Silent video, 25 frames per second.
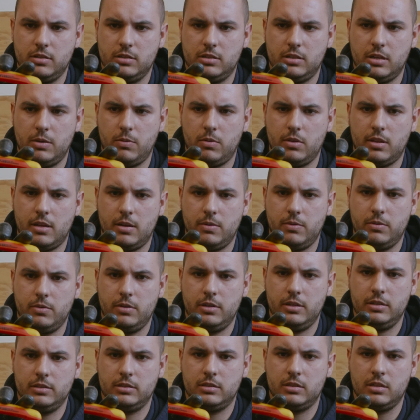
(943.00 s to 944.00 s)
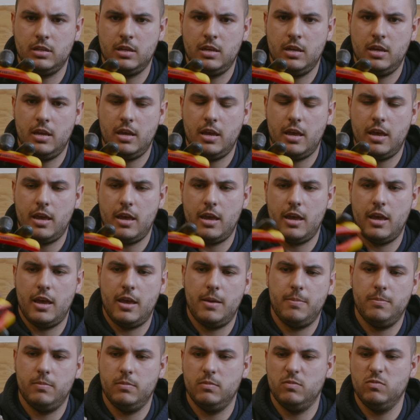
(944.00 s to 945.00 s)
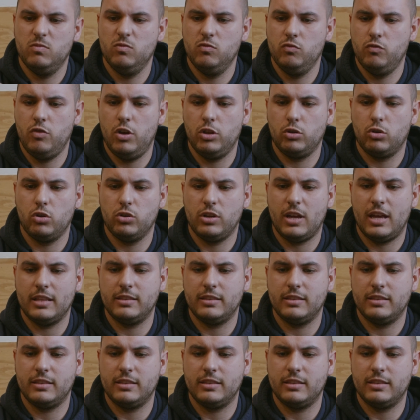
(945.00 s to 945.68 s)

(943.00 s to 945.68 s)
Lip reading: can see what that one is. Real good,